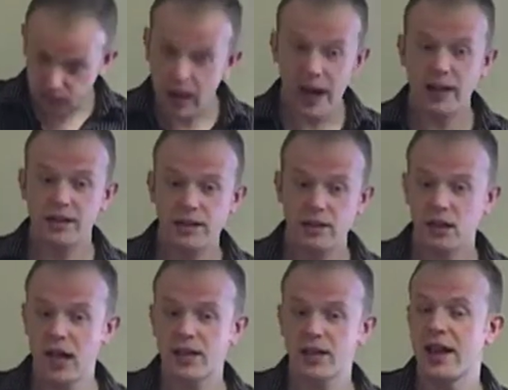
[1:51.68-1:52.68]
It's
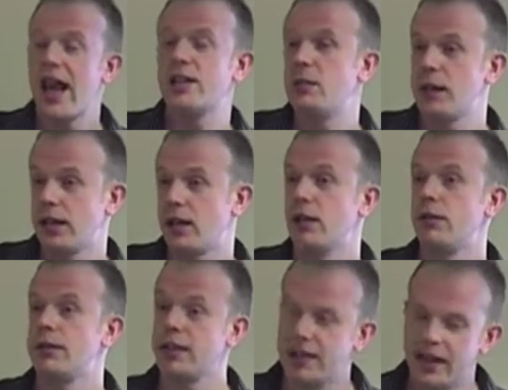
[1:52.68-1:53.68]
there to be
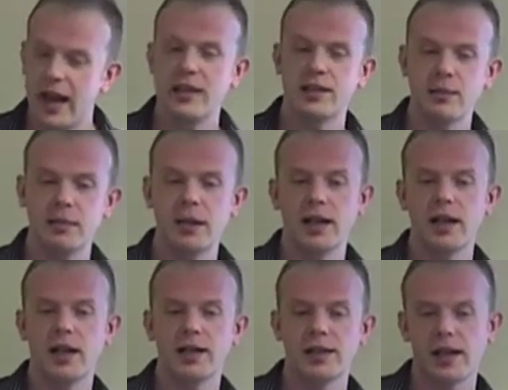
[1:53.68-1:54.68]
used. It's there to
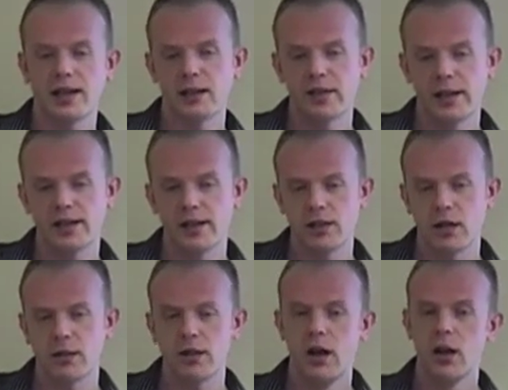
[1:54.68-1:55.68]
be taken advantage
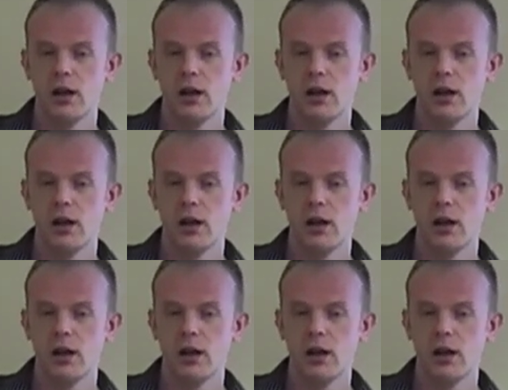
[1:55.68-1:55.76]
of.